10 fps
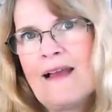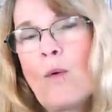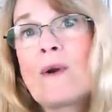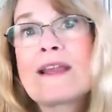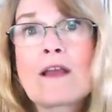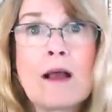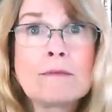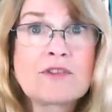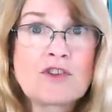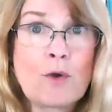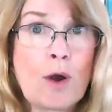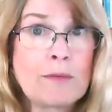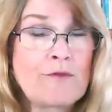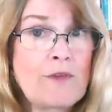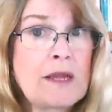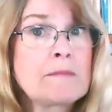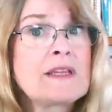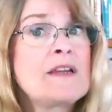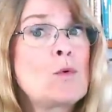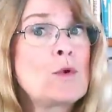when it comes to home and
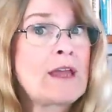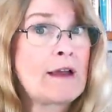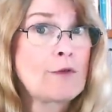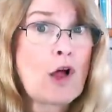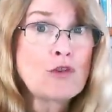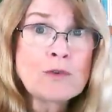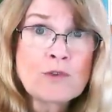family, we have a